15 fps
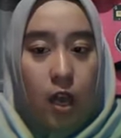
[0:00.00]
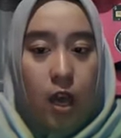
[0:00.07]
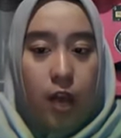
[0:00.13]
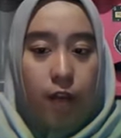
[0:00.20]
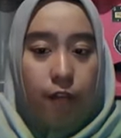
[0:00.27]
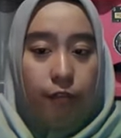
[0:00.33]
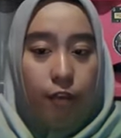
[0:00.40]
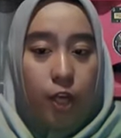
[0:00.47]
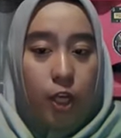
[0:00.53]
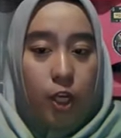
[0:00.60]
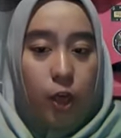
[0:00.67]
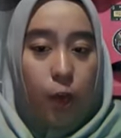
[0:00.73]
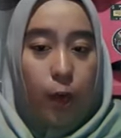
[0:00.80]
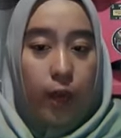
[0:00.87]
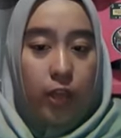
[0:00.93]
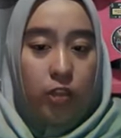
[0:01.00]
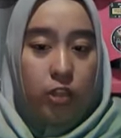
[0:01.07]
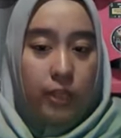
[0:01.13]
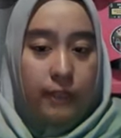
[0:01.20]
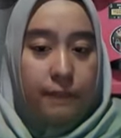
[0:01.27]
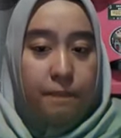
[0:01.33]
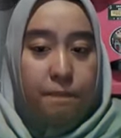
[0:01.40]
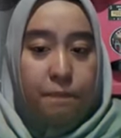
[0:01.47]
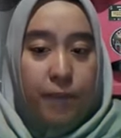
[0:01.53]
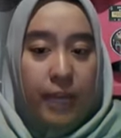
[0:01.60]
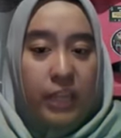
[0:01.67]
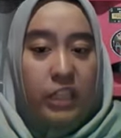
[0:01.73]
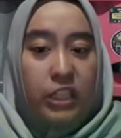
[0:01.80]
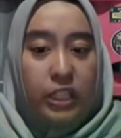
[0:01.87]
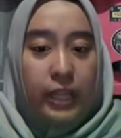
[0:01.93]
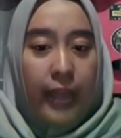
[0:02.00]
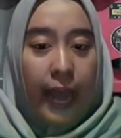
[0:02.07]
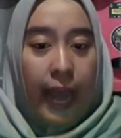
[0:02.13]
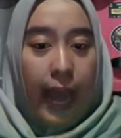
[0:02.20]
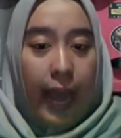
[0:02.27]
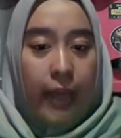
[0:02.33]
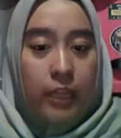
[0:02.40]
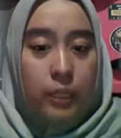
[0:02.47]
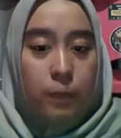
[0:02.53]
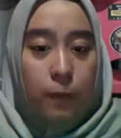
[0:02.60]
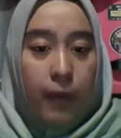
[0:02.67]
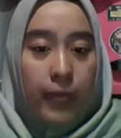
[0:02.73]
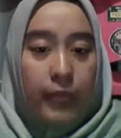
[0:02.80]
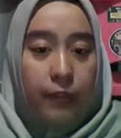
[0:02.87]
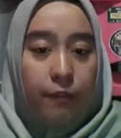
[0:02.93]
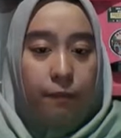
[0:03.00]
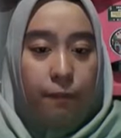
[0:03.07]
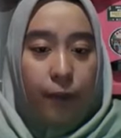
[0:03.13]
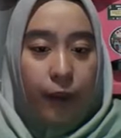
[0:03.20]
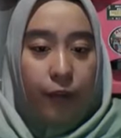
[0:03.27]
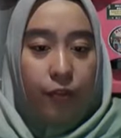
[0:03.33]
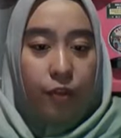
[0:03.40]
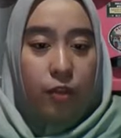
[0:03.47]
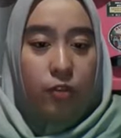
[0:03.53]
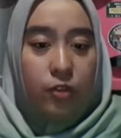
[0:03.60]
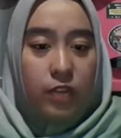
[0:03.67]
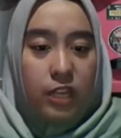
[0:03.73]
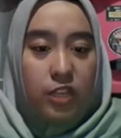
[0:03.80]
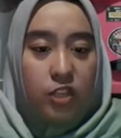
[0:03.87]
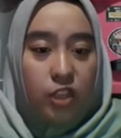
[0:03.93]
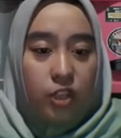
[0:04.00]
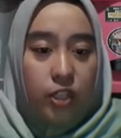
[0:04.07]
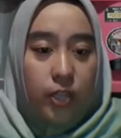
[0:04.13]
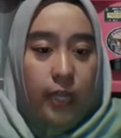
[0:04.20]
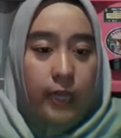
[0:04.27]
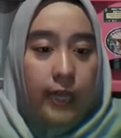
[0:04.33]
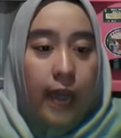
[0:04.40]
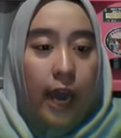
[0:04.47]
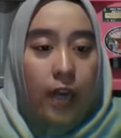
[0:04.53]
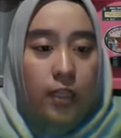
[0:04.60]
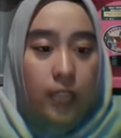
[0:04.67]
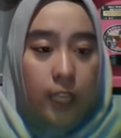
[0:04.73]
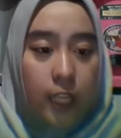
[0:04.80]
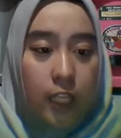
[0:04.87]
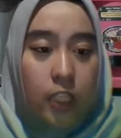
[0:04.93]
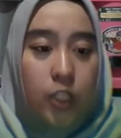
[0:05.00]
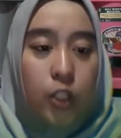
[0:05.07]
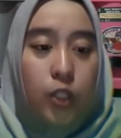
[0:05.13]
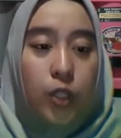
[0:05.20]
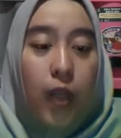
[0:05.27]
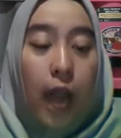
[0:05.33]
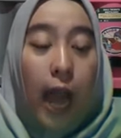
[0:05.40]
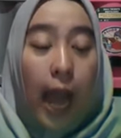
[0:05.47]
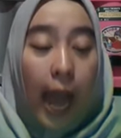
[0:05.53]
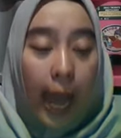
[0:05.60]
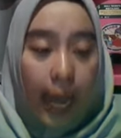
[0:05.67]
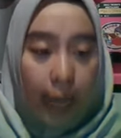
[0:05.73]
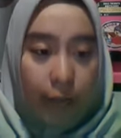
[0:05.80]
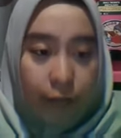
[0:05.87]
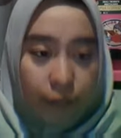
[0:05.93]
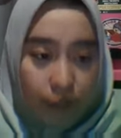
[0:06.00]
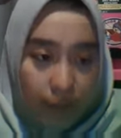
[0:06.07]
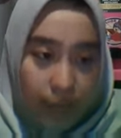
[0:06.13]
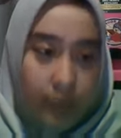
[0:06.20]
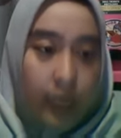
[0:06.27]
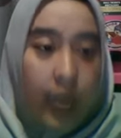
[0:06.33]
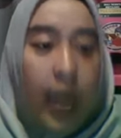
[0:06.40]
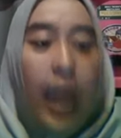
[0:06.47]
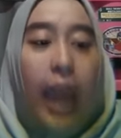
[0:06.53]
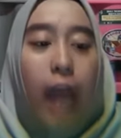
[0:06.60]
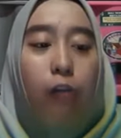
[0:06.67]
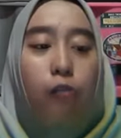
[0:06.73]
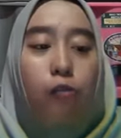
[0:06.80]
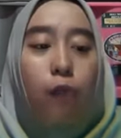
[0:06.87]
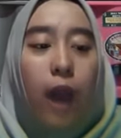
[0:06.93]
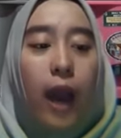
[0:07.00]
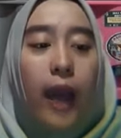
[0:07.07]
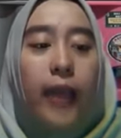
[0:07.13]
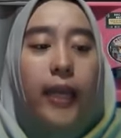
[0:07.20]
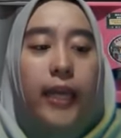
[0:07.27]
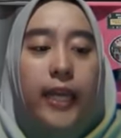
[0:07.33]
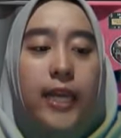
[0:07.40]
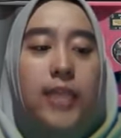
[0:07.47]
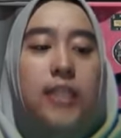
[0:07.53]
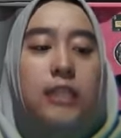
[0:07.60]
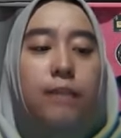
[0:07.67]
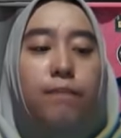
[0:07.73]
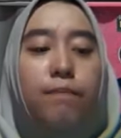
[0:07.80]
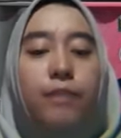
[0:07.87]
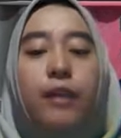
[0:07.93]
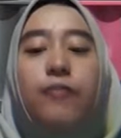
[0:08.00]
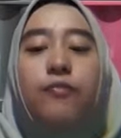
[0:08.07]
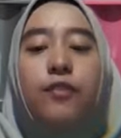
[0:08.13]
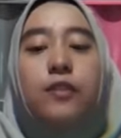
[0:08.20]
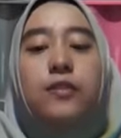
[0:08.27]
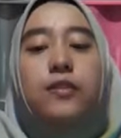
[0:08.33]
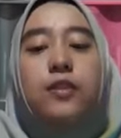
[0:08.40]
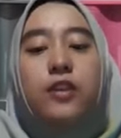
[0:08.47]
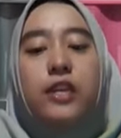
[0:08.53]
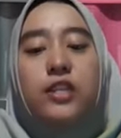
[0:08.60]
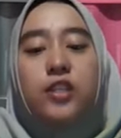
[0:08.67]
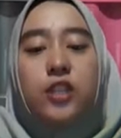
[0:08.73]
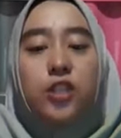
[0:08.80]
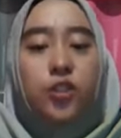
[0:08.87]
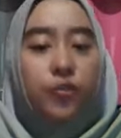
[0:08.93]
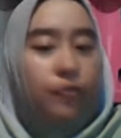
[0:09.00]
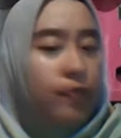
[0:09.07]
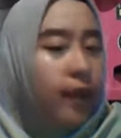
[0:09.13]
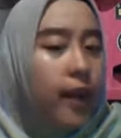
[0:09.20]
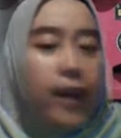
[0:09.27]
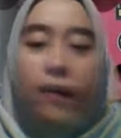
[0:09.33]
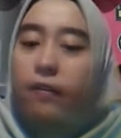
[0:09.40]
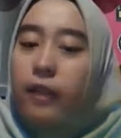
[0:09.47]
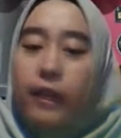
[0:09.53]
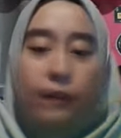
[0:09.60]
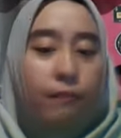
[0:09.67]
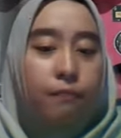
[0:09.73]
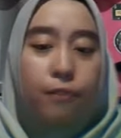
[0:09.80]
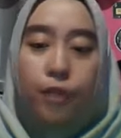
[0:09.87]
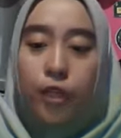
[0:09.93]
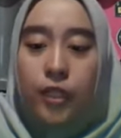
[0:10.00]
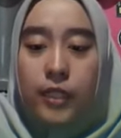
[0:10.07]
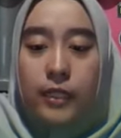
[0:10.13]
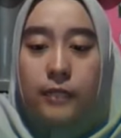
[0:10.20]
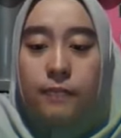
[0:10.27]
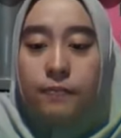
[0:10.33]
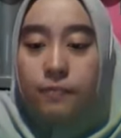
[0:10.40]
The third question: mention and explain the previous research in the article I have read, and why is the previous research very important?